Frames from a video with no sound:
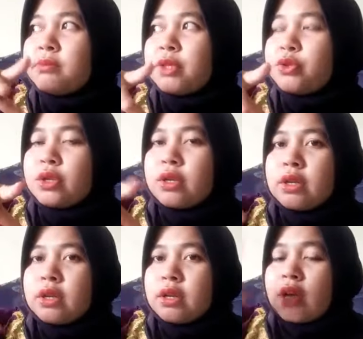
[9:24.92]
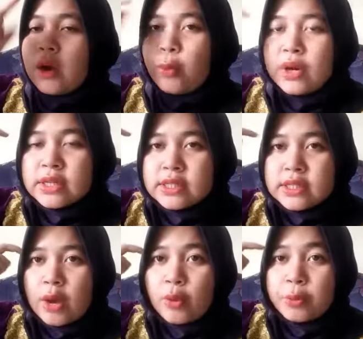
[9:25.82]
between
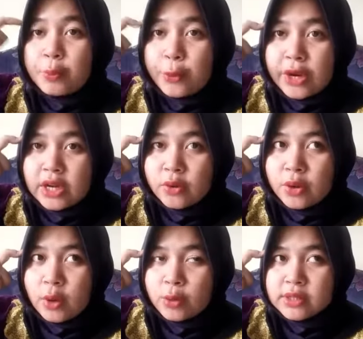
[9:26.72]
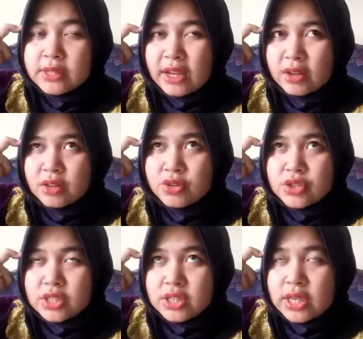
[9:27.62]
our brain or our
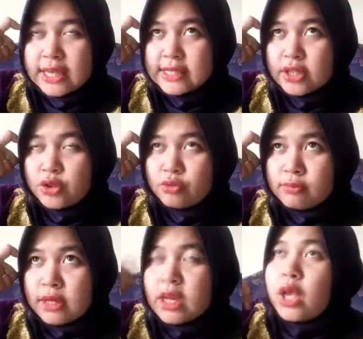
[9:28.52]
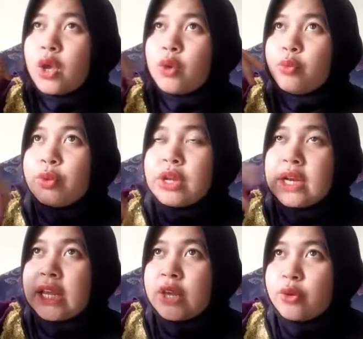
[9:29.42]
psychology as a human, with
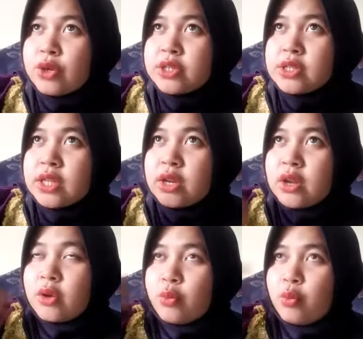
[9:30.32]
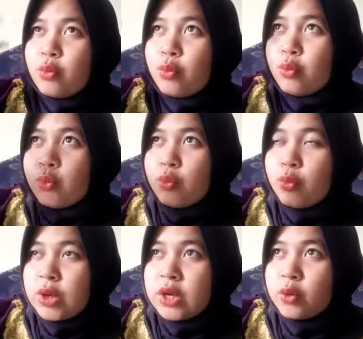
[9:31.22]
a language, that
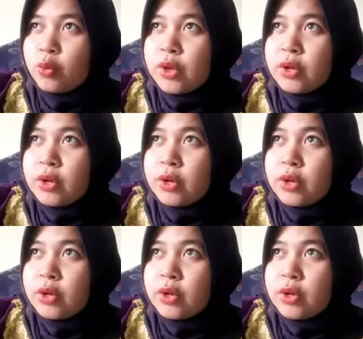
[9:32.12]
what